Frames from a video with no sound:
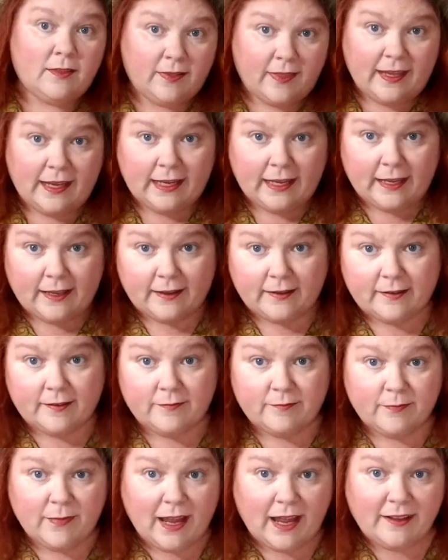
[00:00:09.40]
thing is,
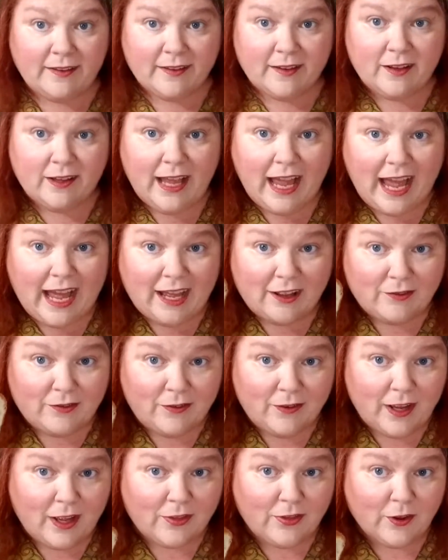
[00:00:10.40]
I still have
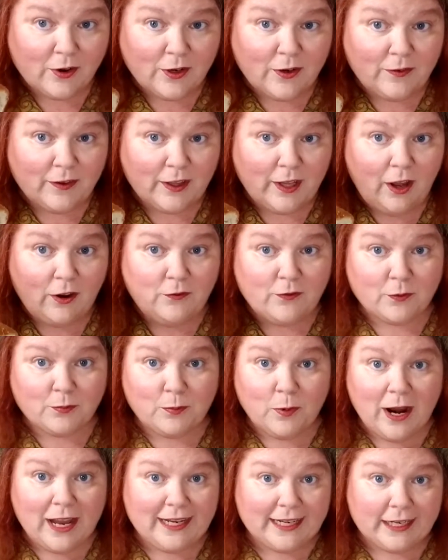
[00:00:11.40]
a third of a loaf of
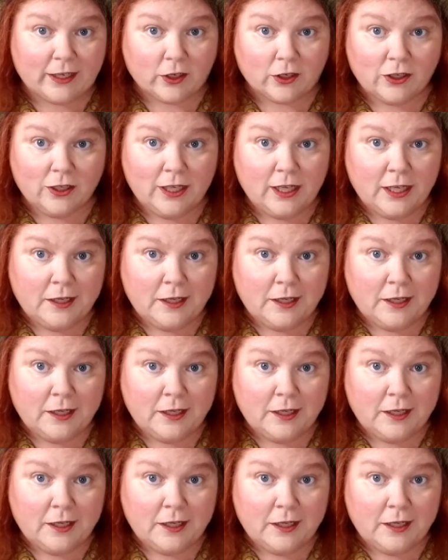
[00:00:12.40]
bread here.